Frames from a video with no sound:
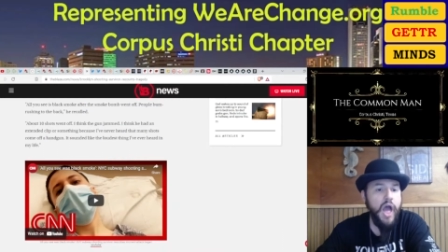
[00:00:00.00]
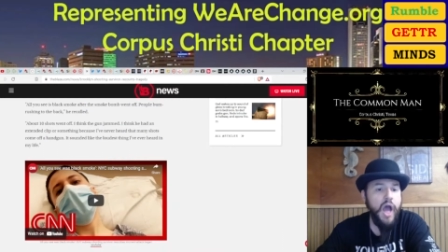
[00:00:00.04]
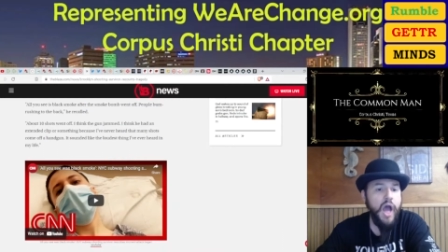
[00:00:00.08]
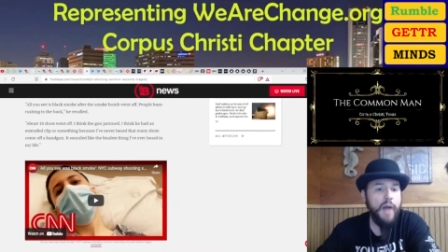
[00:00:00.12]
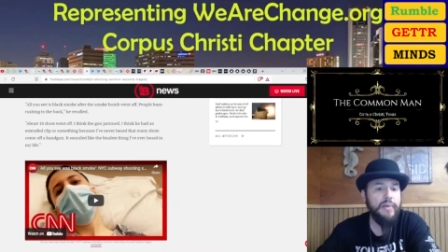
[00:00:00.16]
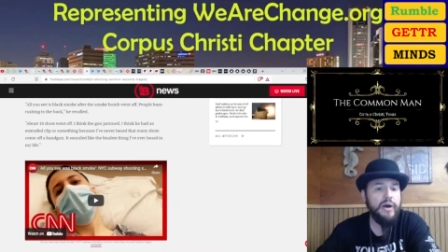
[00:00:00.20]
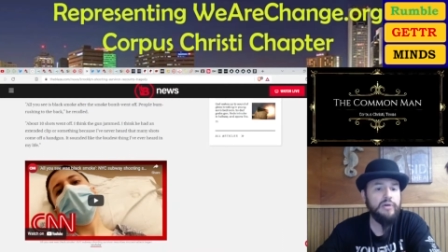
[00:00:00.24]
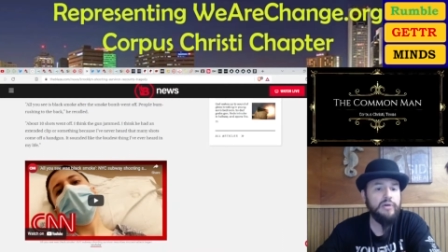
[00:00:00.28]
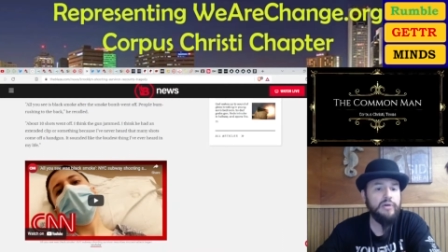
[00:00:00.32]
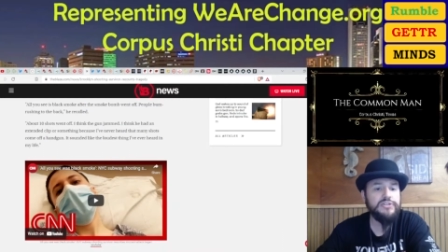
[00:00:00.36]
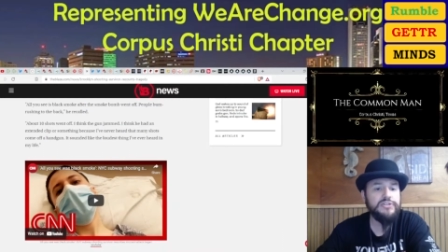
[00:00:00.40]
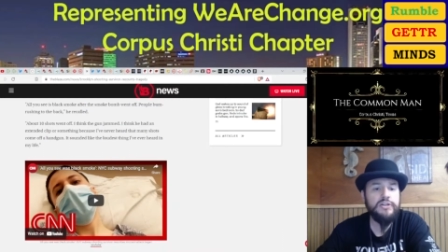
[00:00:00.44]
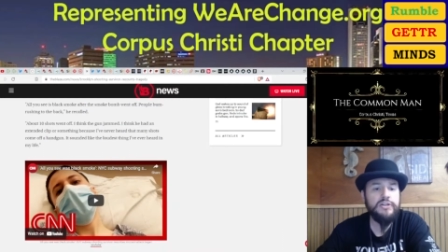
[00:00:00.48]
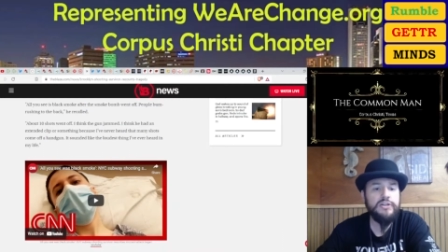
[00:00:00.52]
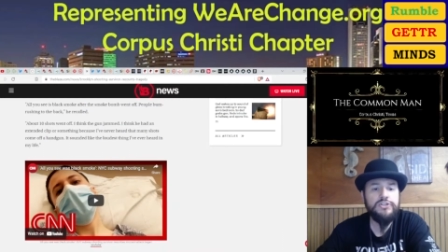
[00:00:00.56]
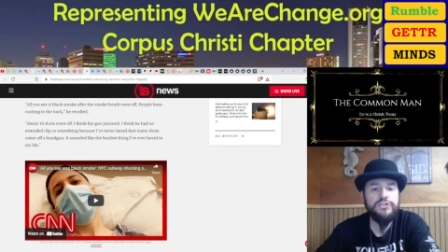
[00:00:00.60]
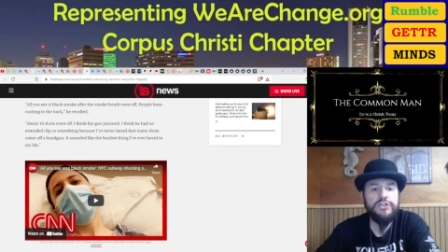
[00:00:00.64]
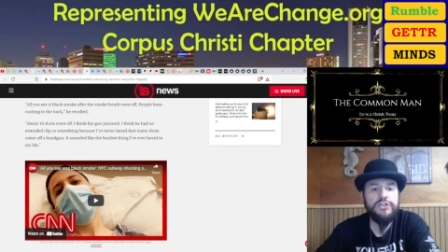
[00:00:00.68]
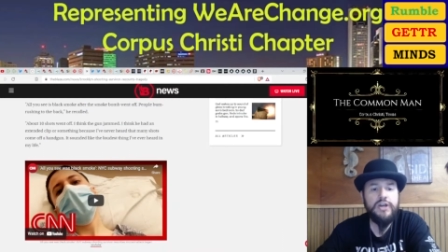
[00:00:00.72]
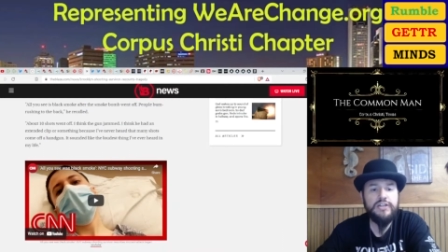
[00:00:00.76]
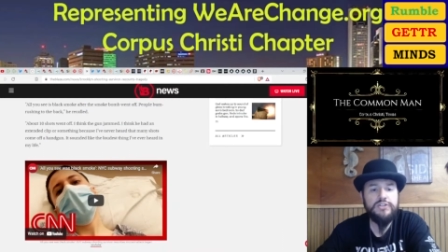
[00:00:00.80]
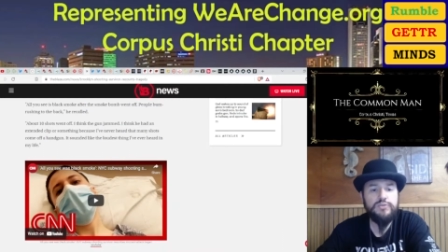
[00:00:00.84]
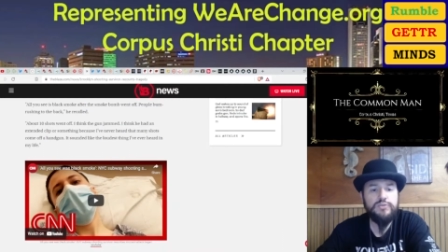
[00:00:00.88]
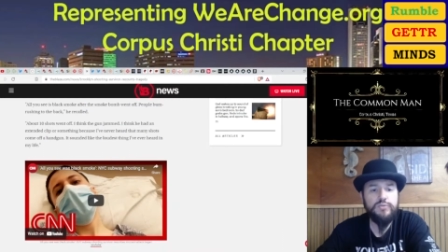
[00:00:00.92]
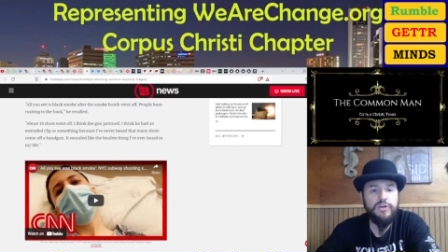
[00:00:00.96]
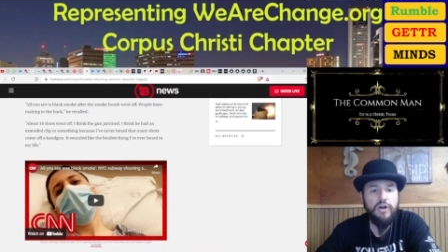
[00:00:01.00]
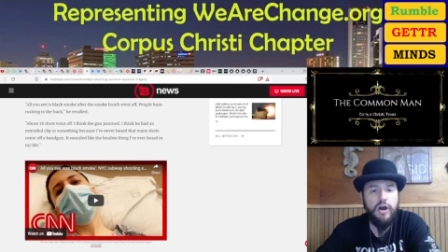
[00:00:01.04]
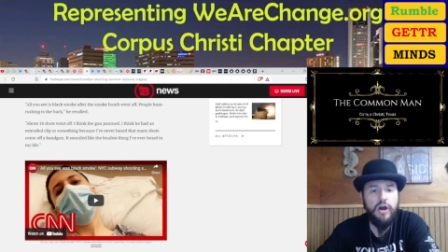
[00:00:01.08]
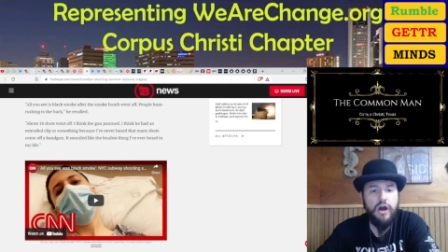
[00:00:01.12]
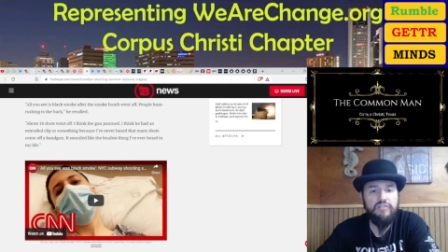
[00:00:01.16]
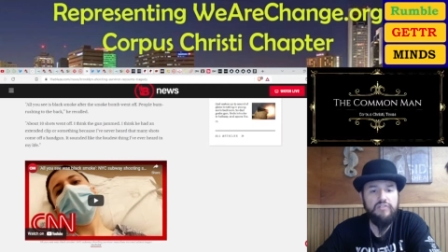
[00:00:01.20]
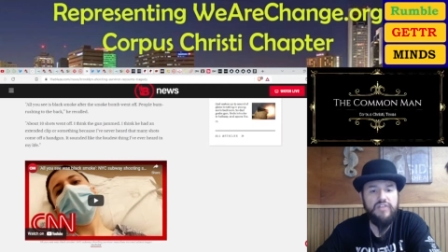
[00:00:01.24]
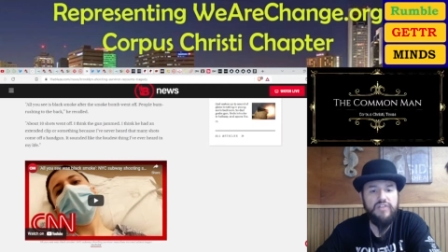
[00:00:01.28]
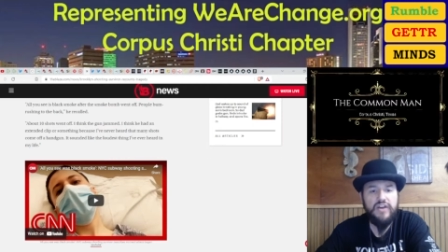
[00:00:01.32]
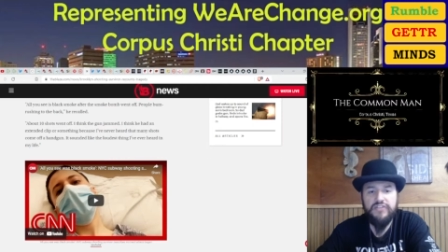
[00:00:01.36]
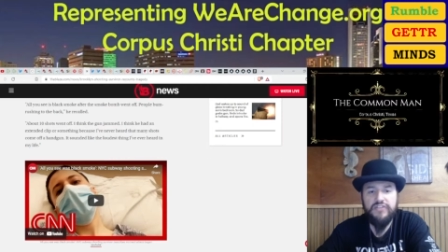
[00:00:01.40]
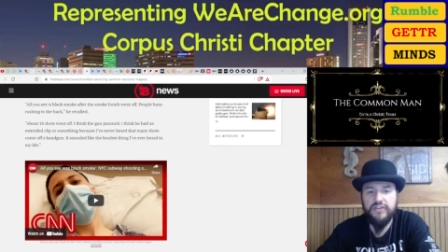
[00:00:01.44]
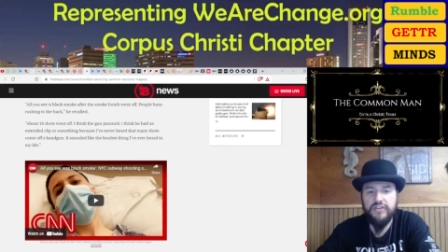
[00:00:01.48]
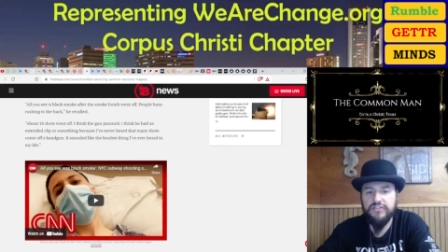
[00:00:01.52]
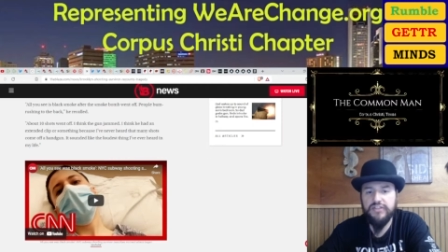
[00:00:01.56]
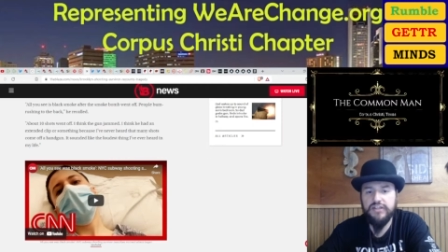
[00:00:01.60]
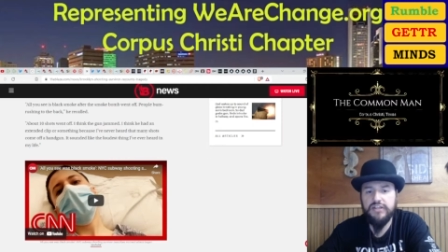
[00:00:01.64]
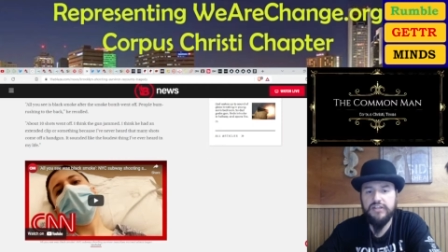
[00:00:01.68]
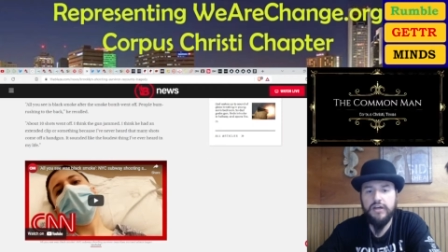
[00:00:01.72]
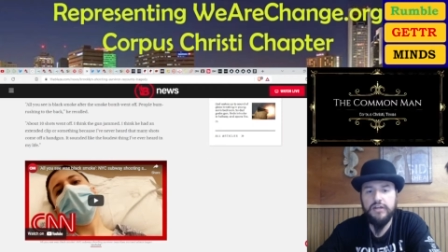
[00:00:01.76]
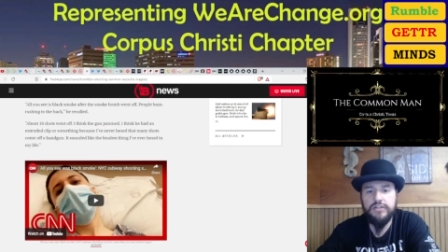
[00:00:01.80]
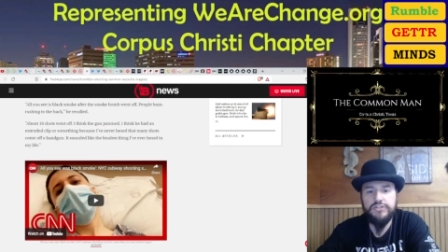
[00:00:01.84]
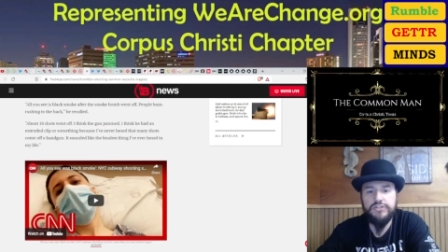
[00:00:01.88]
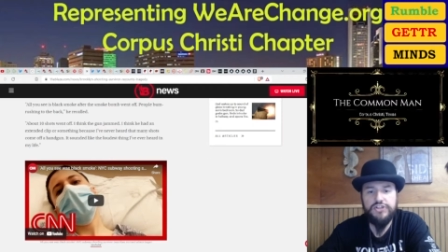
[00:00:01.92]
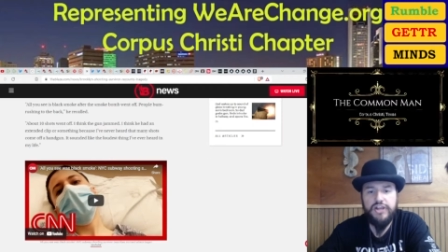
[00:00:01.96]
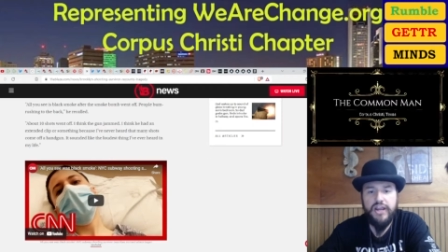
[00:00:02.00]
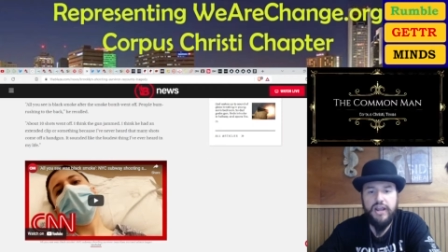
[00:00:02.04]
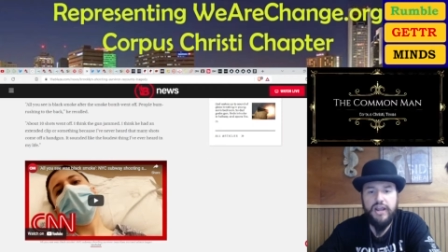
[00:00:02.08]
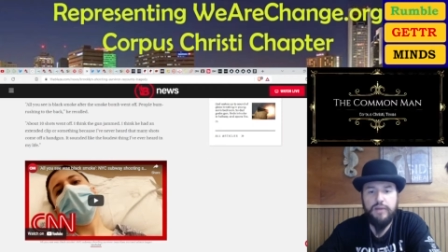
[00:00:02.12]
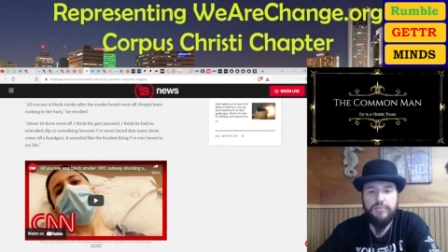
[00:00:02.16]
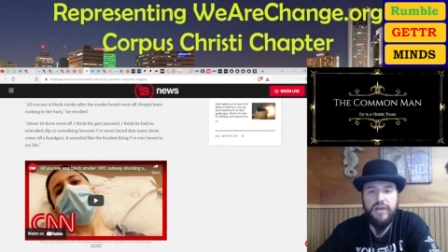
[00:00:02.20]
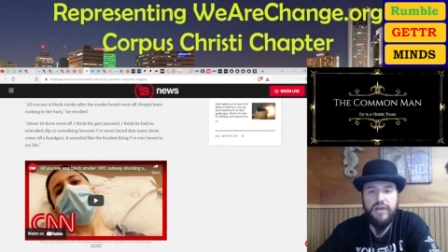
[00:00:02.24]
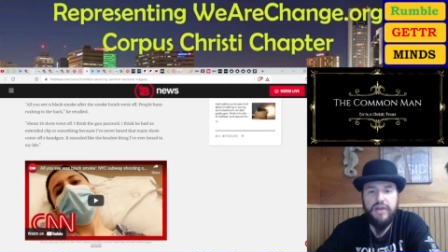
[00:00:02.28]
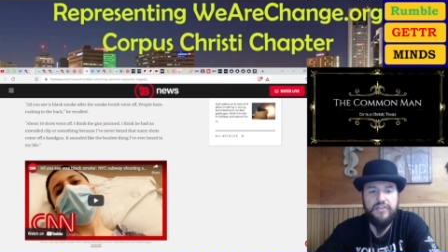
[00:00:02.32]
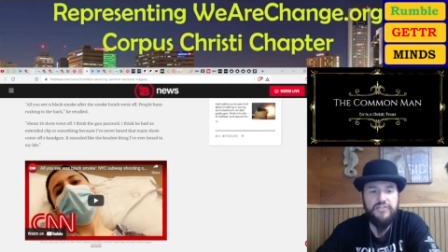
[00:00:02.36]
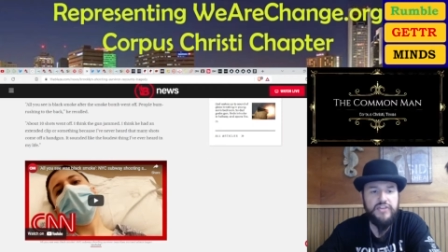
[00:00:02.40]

About 10 shots went off. I think the gun jammed.